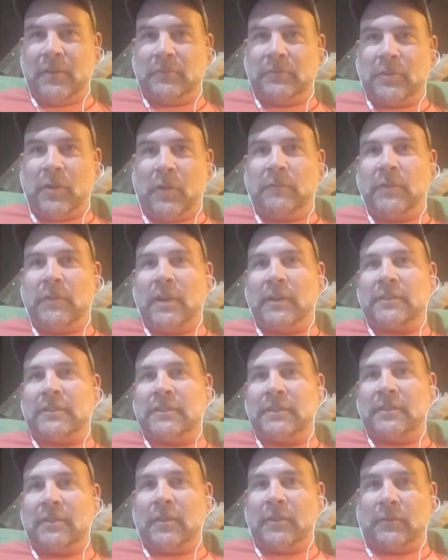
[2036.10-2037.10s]
don't
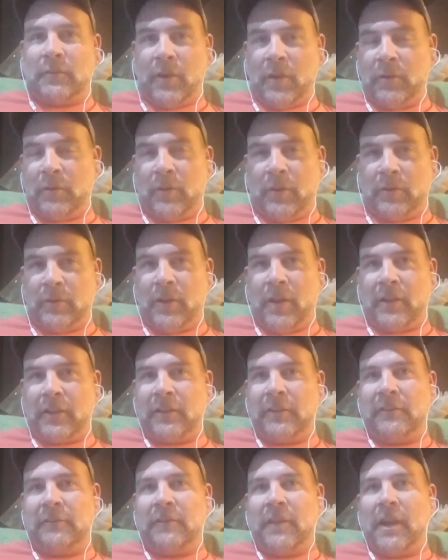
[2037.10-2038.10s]
function or are not
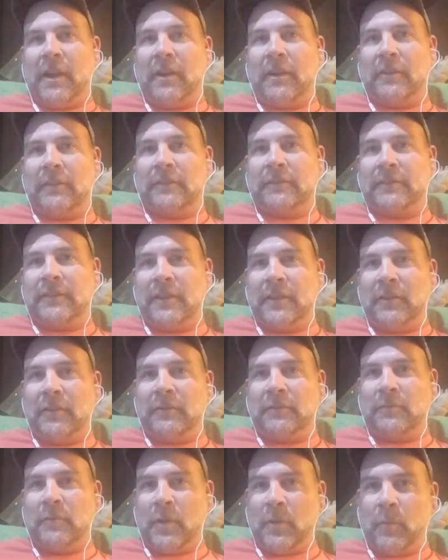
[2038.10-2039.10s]
going to fire,
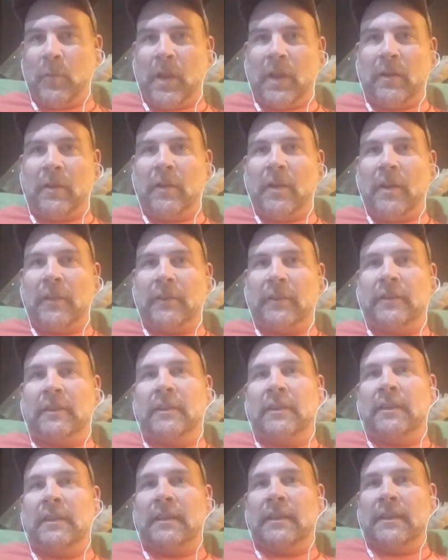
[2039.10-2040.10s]
one way or another.
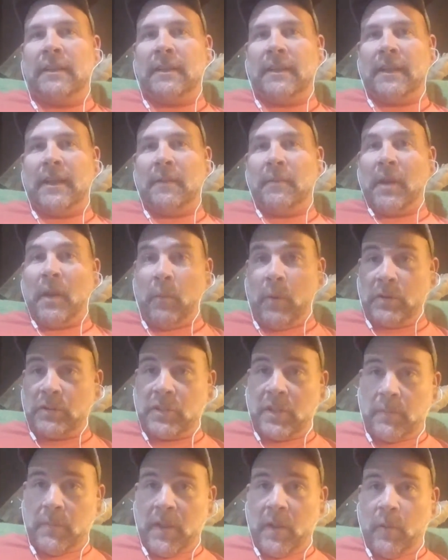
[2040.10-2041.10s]
But I
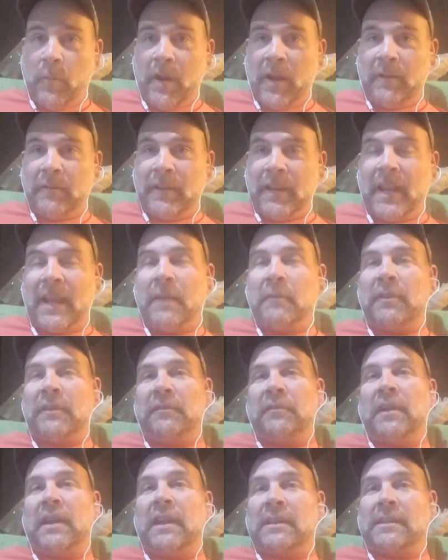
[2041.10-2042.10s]
want you to be aware of it. And it would
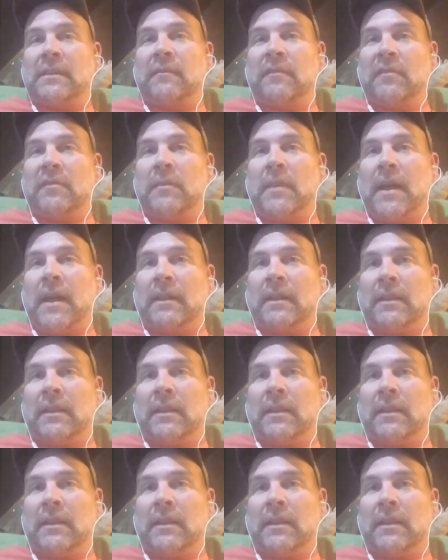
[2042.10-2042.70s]
freak some of them out a